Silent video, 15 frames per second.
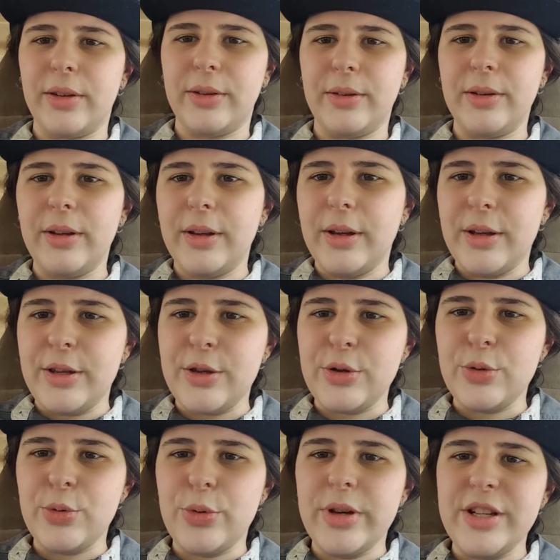and
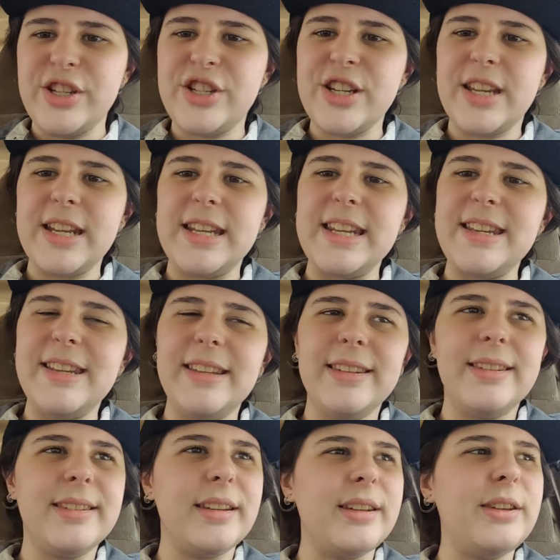you
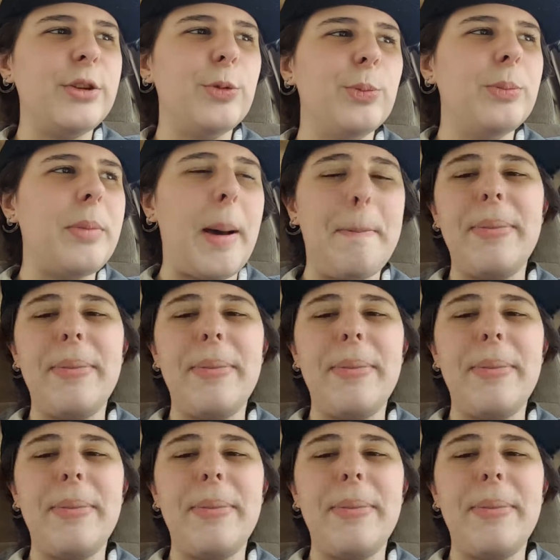chickadees and you my